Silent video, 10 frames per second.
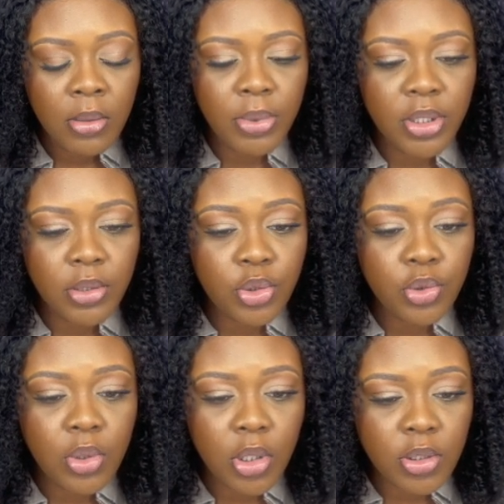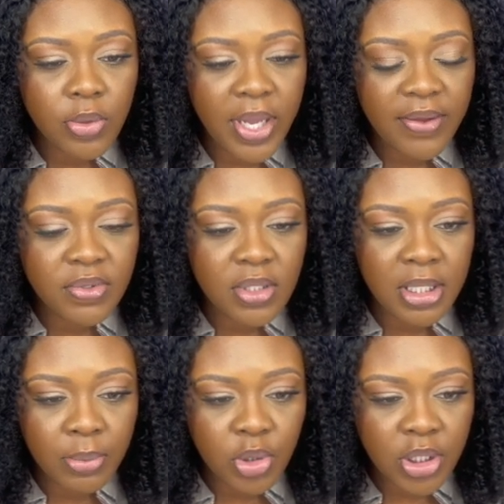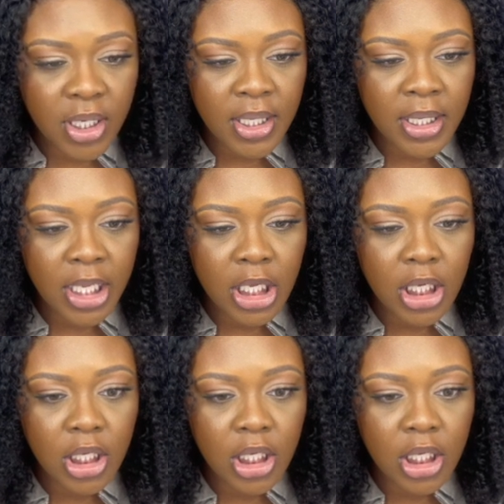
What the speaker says: But you do also have to double check and like